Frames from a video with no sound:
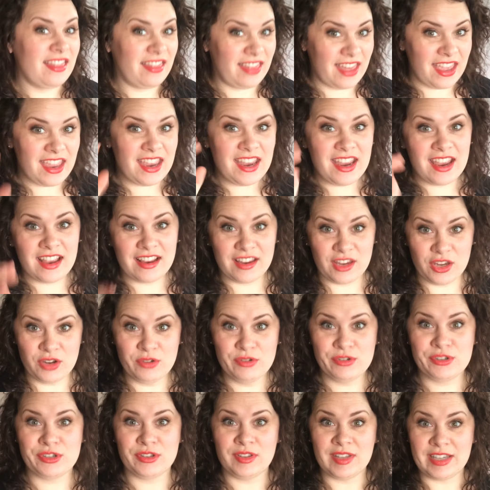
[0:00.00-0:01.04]
they
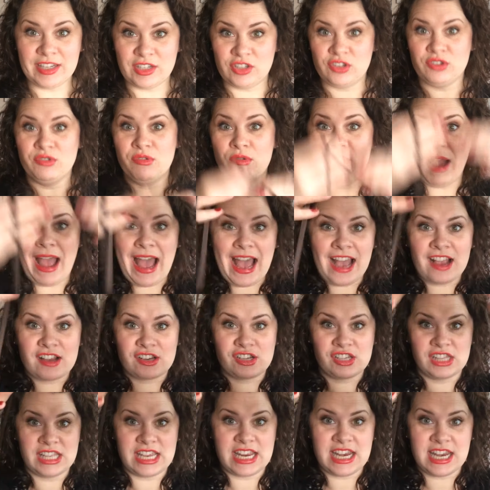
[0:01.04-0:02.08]
usually do
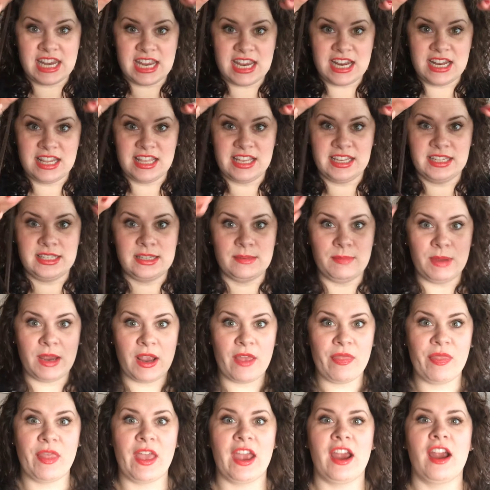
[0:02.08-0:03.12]
actually need these to
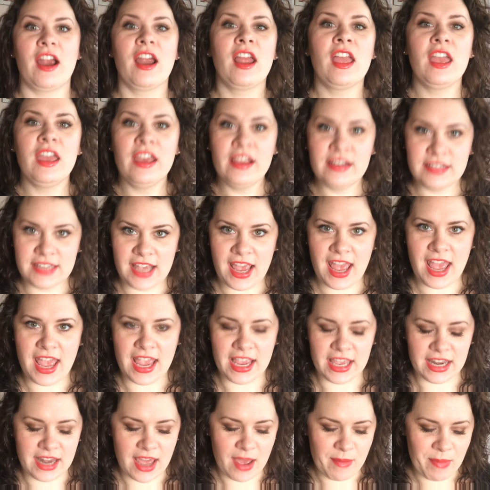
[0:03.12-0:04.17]
be in there to
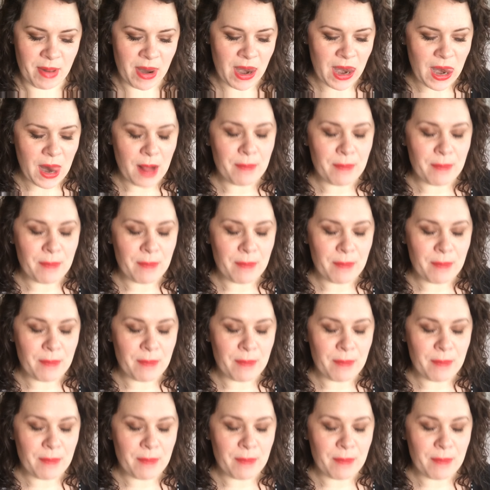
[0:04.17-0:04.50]
hang it up.